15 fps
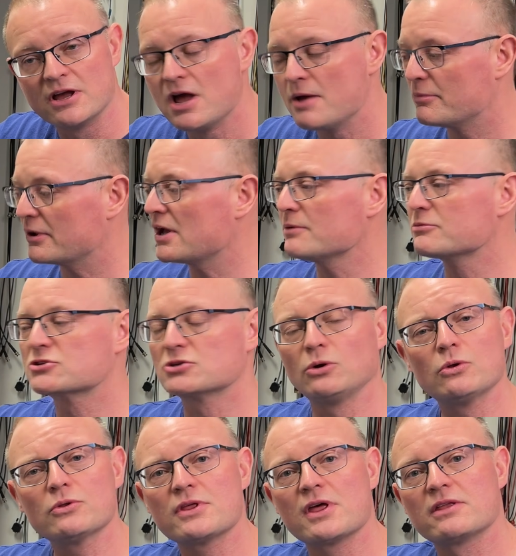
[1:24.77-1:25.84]
But I'm
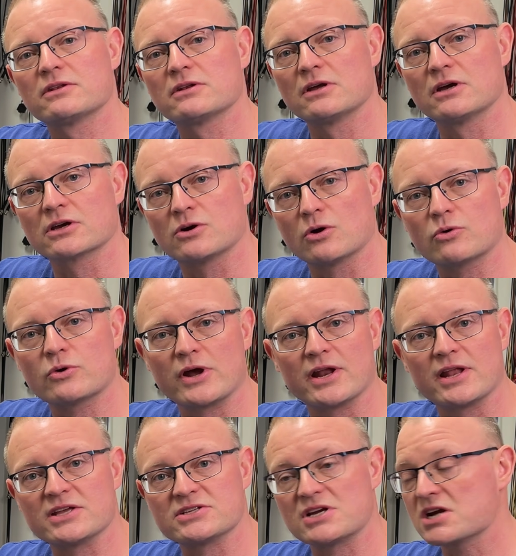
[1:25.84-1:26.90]
told that Korad
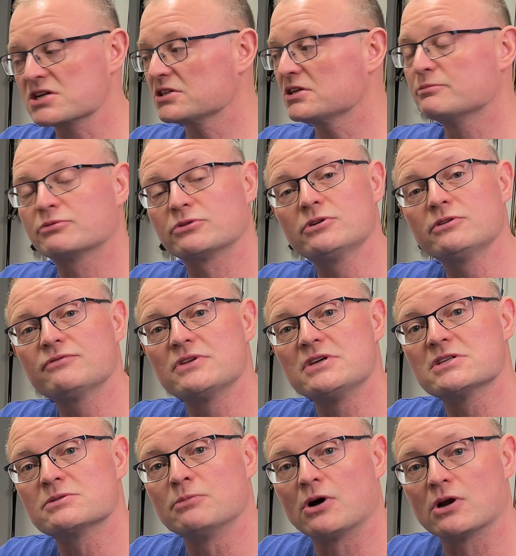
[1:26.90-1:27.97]
has actually improved these
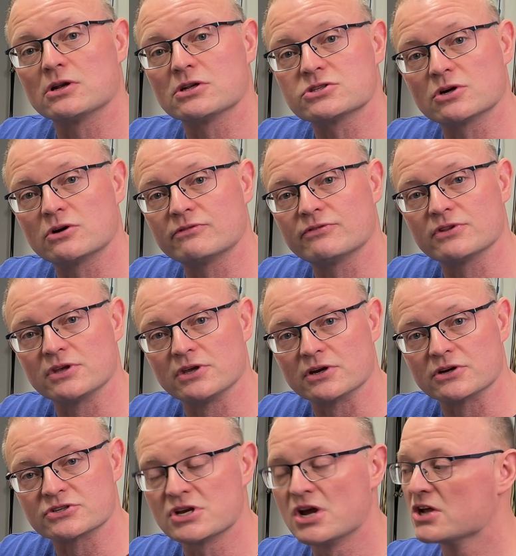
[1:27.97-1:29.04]
models over the years,